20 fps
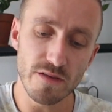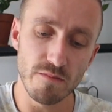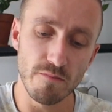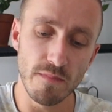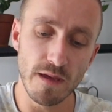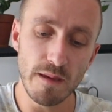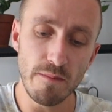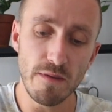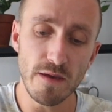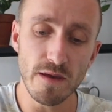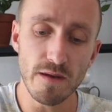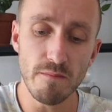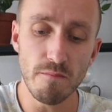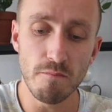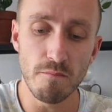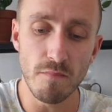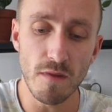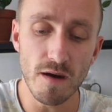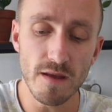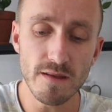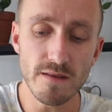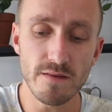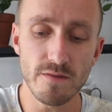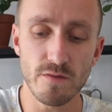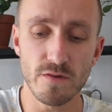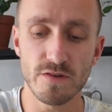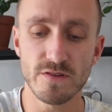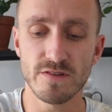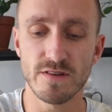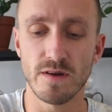maybe a month
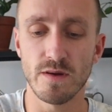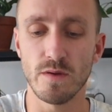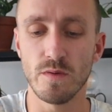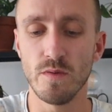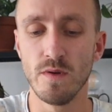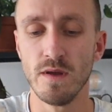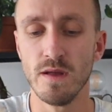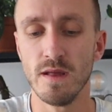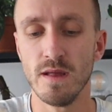or so,